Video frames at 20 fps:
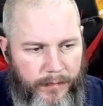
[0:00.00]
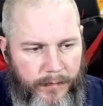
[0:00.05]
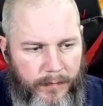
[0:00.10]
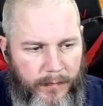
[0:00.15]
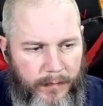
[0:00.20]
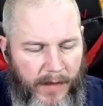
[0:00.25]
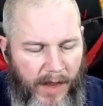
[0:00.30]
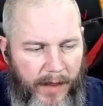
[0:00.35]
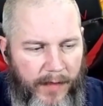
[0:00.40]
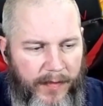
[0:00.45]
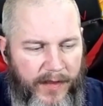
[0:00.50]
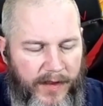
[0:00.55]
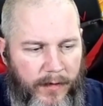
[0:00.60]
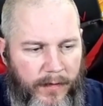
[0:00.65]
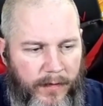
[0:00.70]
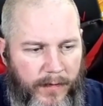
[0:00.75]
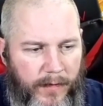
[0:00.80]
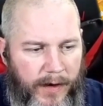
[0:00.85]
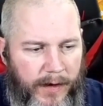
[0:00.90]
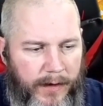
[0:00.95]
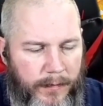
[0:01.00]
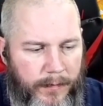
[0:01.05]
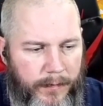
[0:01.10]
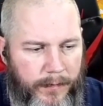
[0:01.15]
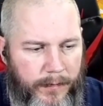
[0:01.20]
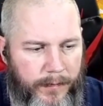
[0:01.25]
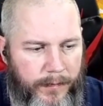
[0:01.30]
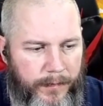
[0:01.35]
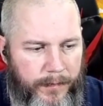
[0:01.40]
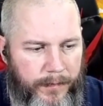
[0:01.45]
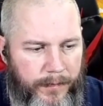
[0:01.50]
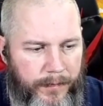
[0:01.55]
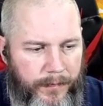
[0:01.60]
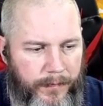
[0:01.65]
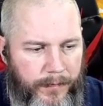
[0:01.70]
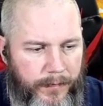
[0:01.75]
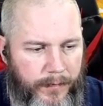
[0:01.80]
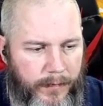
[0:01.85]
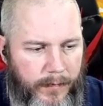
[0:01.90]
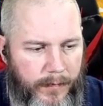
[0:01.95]
I think you're right.
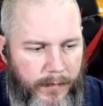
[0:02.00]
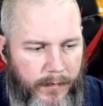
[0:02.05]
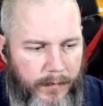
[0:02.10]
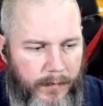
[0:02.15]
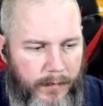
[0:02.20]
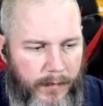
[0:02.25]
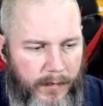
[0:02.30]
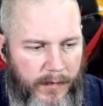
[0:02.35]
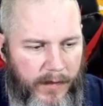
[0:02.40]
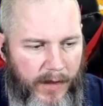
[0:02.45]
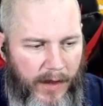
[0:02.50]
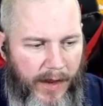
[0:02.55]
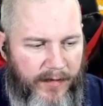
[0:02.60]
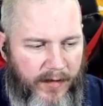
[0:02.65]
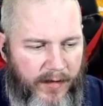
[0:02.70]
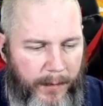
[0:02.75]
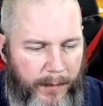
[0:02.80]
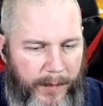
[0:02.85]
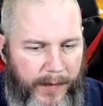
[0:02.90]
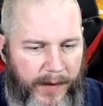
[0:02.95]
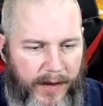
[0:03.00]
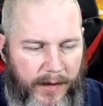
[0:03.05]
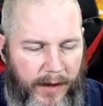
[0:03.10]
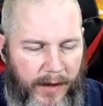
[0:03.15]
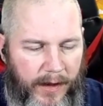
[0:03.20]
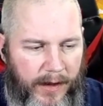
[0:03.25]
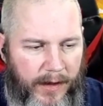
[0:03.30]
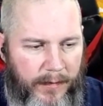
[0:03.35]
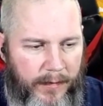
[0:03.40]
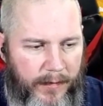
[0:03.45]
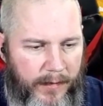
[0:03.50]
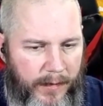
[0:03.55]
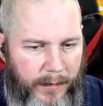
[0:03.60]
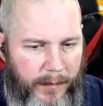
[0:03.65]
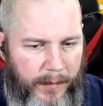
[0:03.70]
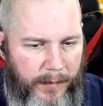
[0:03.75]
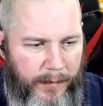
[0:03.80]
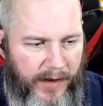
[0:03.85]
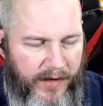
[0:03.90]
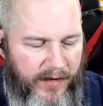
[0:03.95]
You know,
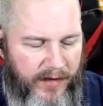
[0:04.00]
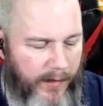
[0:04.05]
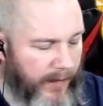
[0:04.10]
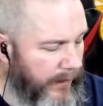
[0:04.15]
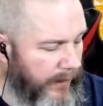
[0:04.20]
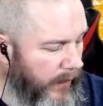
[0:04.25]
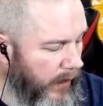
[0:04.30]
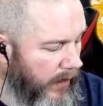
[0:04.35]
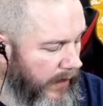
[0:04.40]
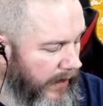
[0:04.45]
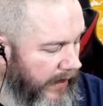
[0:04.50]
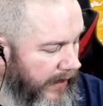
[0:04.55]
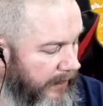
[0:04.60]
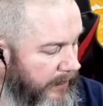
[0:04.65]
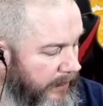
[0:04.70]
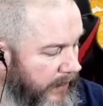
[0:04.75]
plays a big part in it.